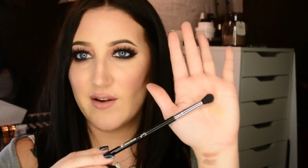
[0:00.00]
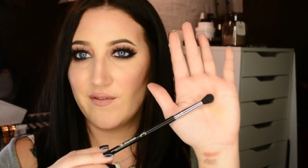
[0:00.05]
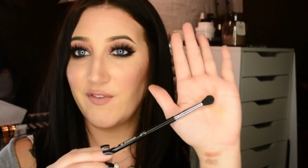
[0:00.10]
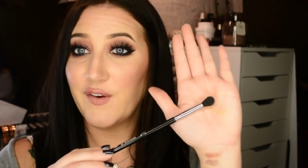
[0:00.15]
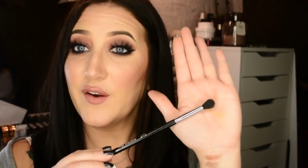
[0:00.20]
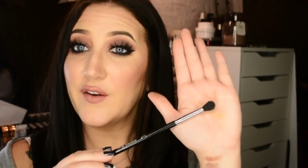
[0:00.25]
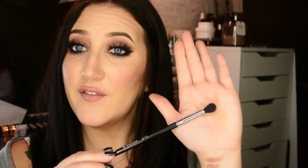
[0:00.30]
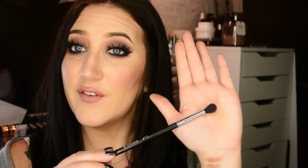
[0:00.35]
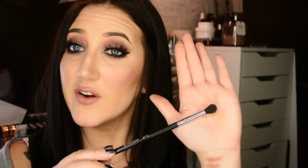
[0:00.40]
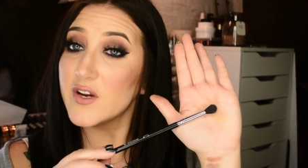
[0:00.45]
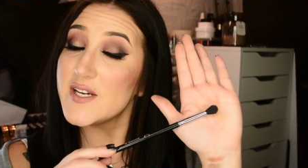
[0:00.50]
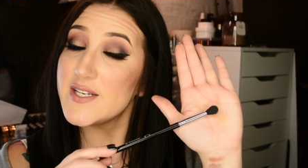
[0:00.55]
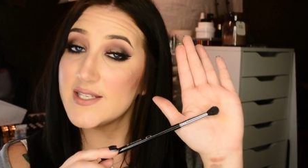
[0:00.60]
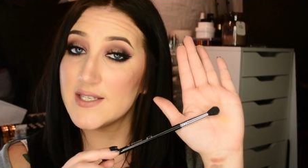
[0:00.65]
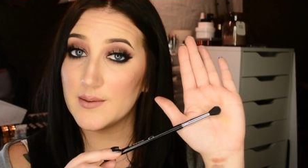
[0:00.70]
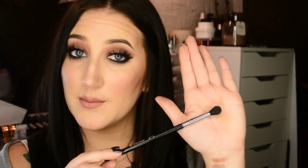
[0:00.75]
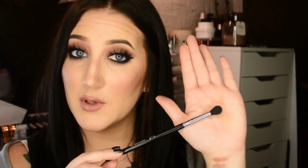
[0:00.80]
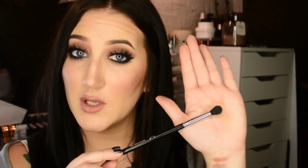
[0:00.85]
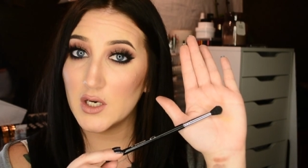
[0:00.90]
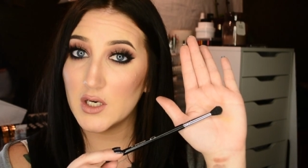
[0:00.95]
Very, very
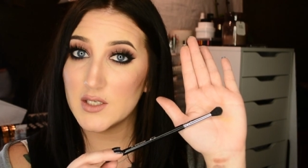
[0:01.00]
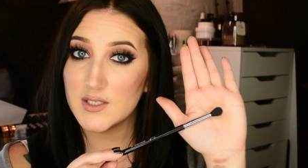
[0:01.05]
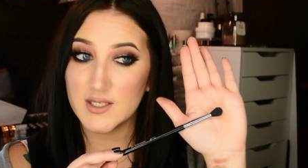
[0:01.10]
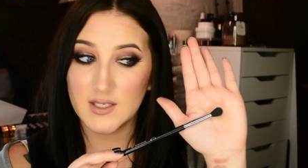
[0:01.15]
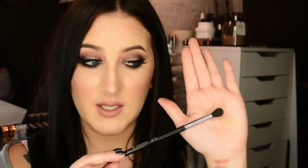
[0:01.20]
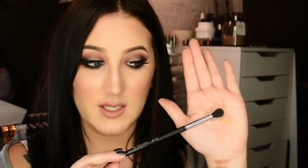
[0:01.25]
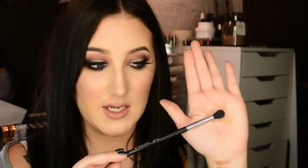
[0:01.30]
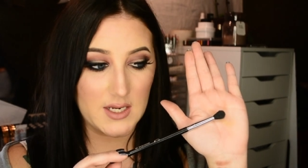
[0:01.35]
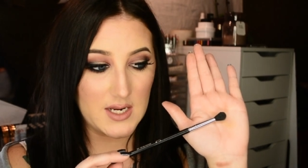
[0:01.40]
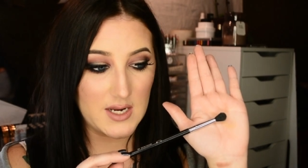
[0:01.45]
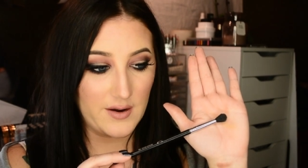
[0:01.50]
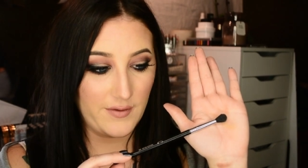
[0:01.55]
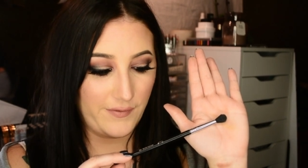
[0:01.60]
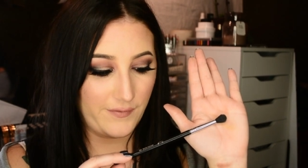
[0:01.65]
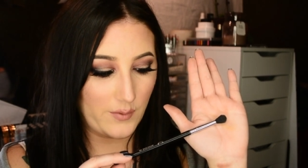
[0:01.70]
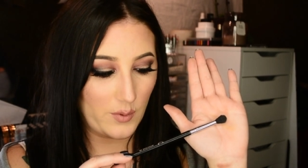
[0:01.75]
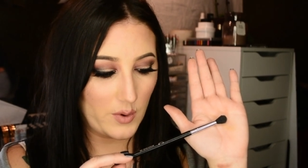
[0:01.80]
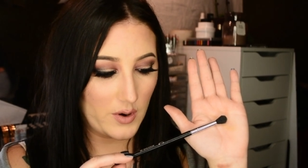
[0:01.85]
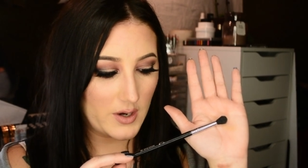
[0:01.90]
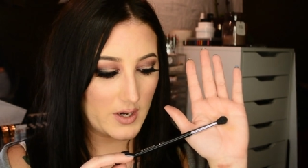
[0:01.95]
similar to the E
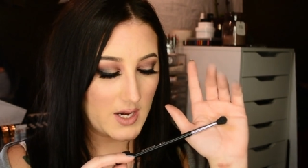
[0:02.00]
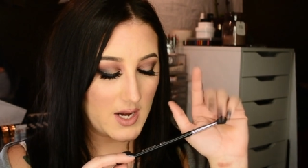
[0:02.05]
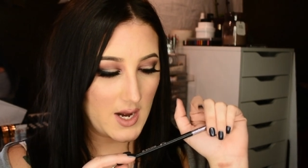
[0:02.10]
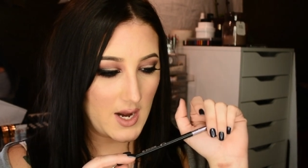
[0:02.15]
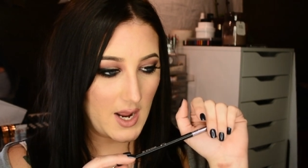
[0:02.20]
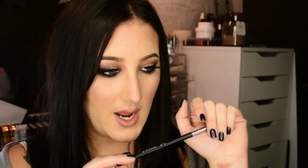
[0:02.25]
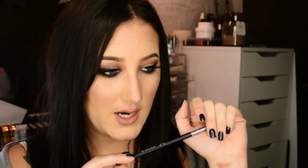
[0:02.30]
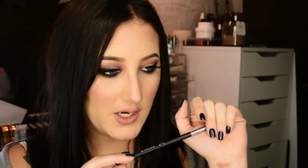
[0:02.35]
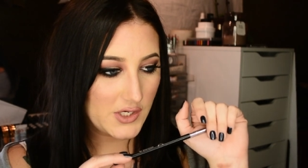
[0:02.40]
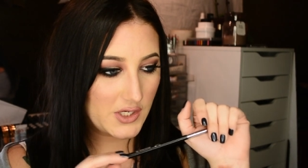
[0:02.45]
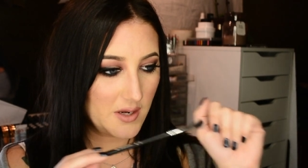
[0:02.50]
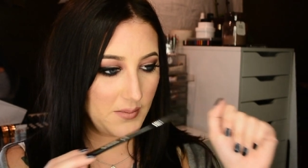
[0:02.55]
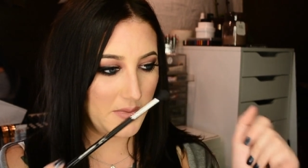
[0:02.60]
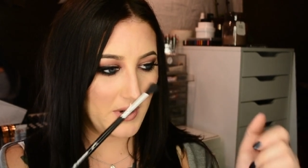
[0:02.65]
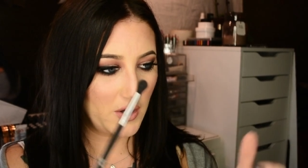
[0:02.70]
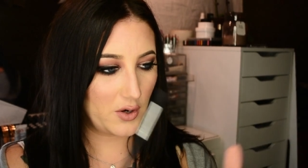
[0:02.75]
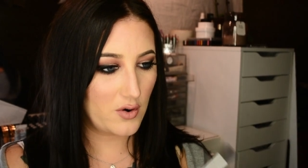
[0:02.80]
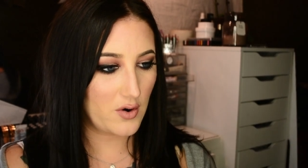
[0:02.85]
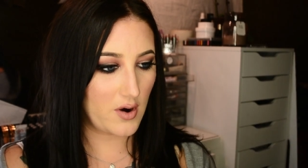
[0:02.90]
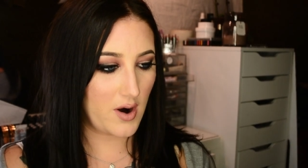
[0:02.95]
forty. Actually, I'm
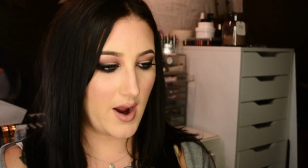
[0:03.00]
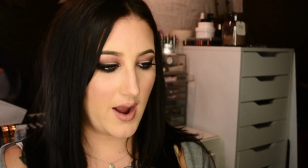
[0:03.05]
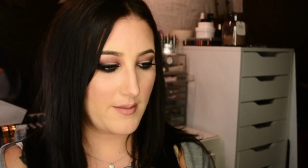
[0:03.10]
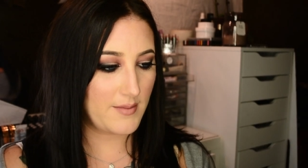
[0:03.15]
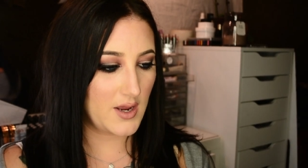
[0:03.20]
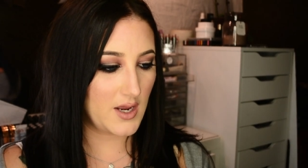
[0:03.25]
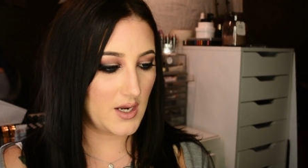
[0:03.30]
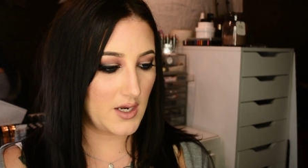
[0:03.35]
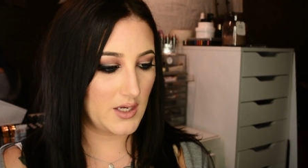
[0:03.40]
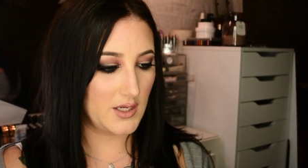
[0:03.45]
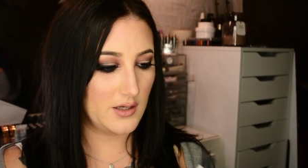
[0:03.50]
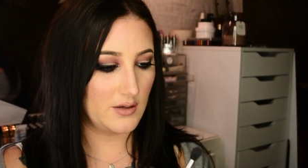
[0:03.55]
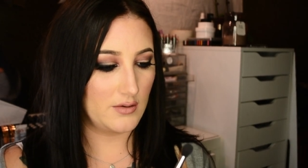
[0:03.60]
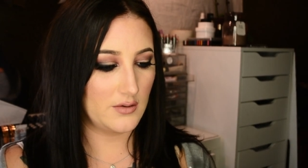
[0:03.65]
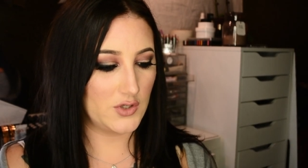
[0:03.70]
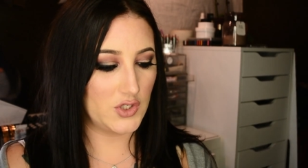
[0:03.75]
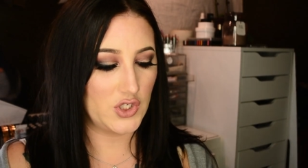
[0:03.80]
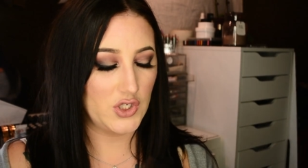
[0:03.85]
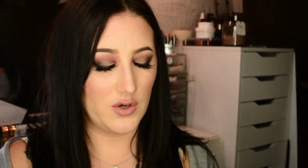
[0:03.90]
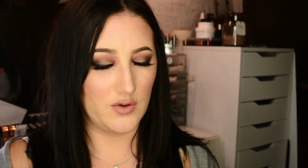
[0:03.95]
going to grab it
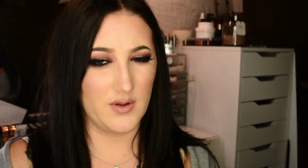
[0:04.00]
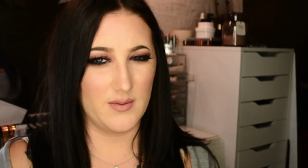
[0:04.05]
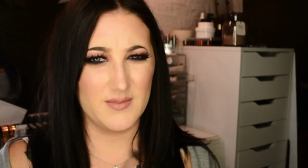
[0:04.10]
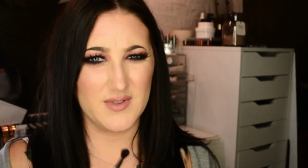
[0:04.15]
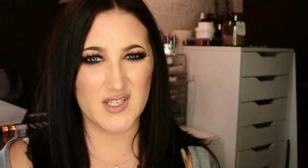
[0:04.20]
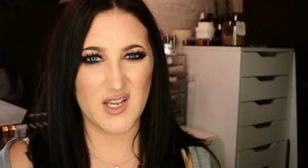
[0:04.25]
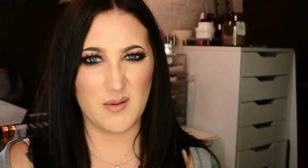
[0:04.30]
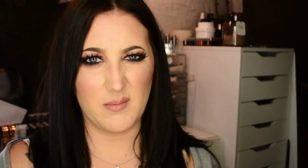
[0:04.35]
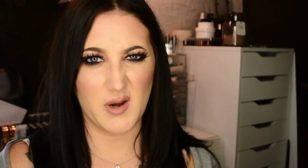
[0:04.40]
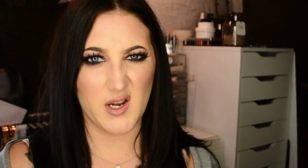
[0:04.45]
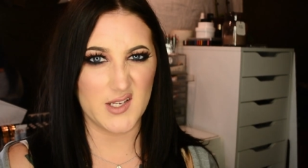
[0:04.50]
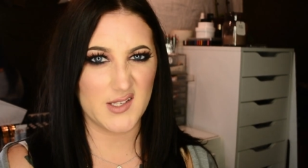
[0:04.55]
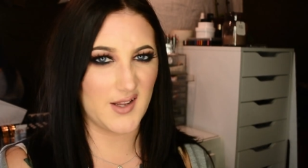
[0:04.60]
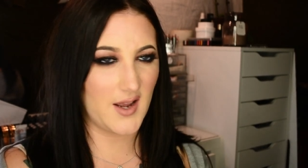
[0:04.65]
and show them side by